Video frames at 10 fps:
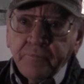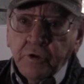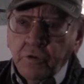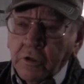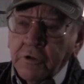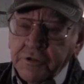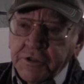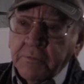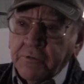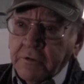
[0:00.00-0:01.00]
you learn
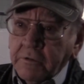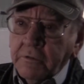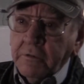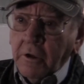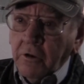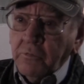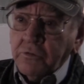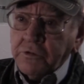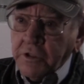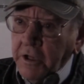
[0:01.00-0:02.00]
something
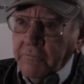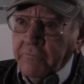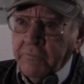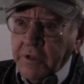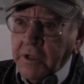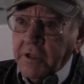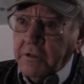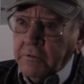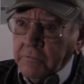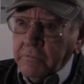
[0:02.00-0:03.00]
almost every day
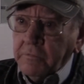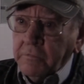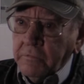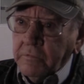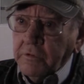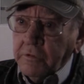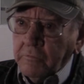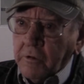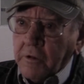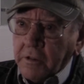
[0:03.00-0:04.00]
you
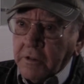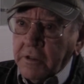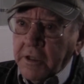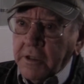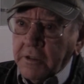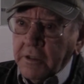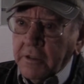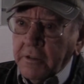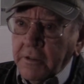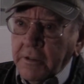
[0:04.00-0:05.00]
work. And
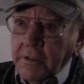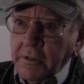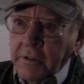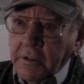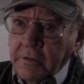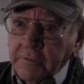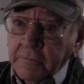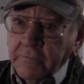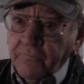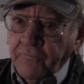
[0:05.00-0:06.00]
as
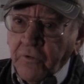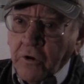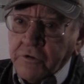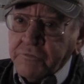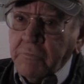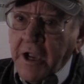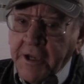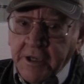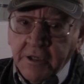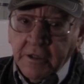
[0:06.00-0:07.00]
far as
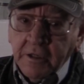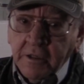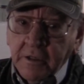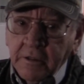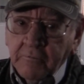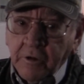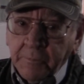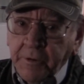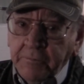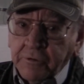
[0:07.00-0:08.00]
mining, what
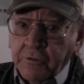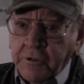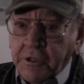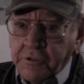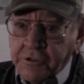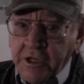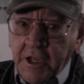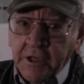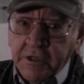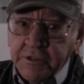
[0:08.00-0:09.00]
people don't
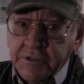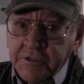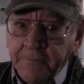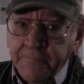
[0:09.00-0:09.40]
understand is